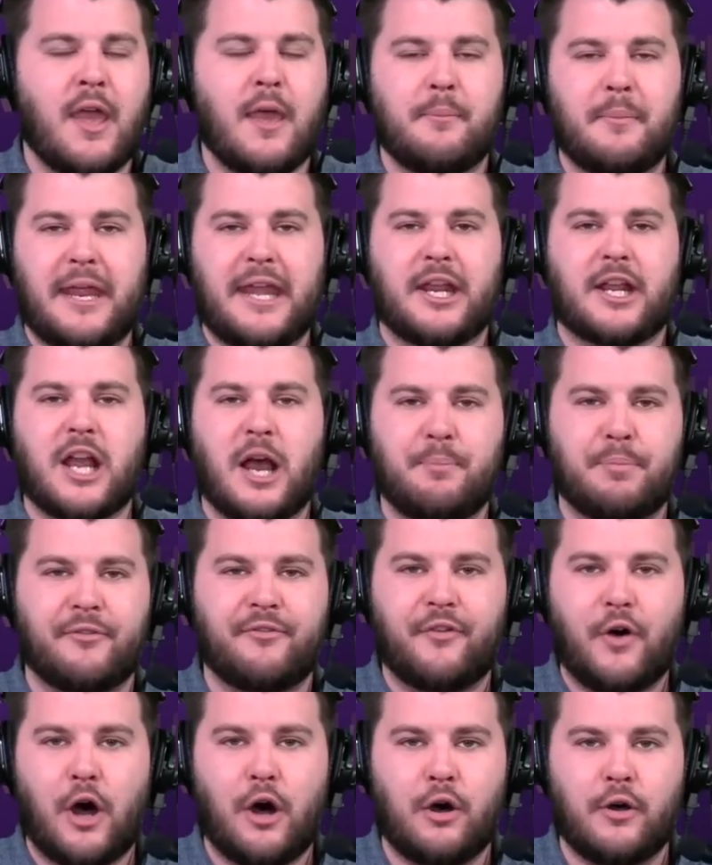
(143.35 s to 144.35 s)
made a couple
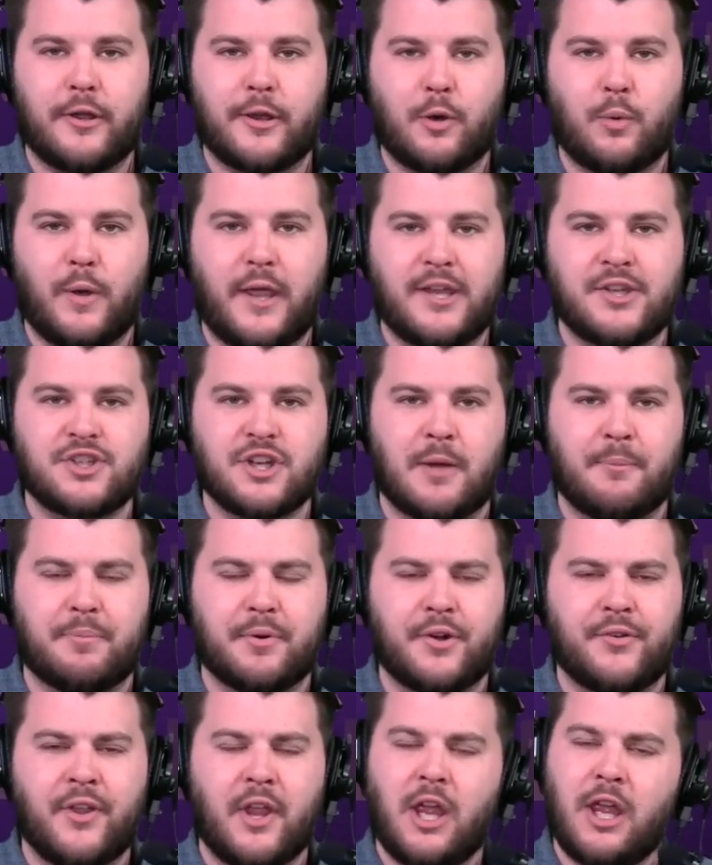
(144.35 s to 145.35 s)
falling away
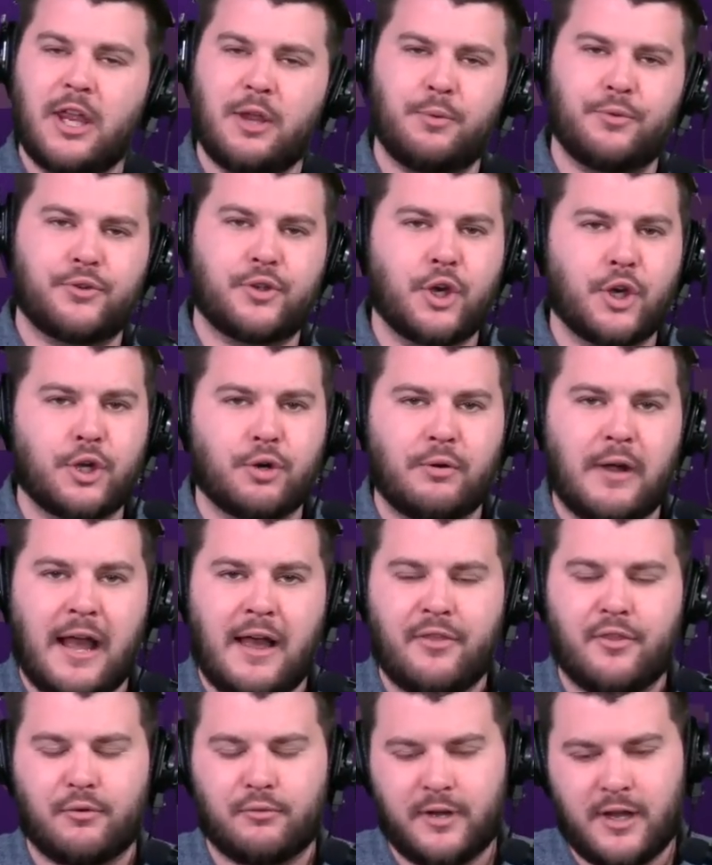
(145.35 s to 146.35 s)
jumpers. He was good
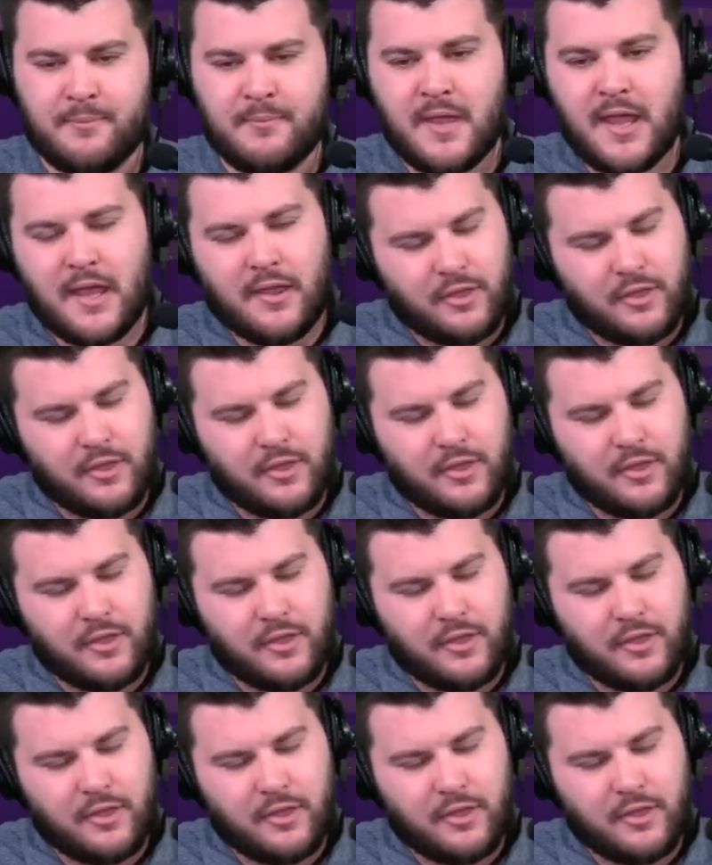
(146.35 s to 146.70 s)
around the rim.